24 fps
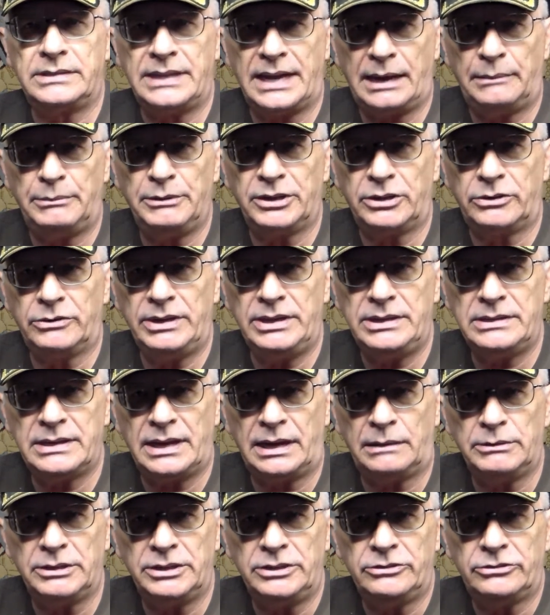tablet, green
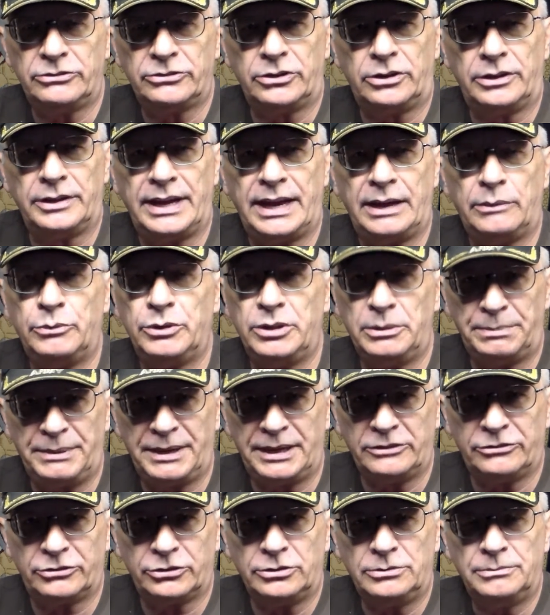tablet, you saw that, with a
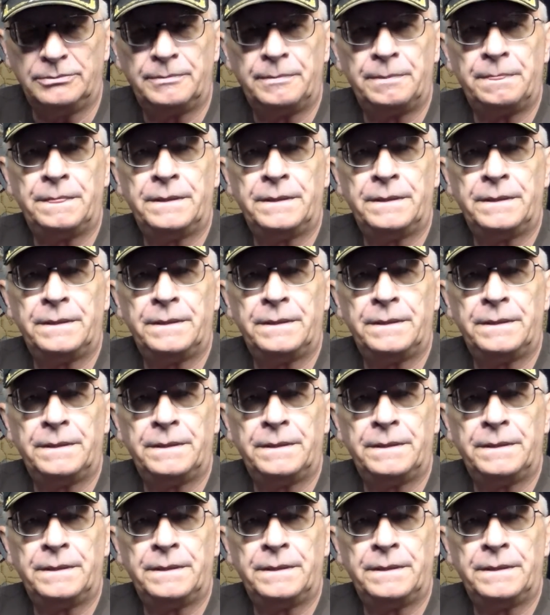pencil.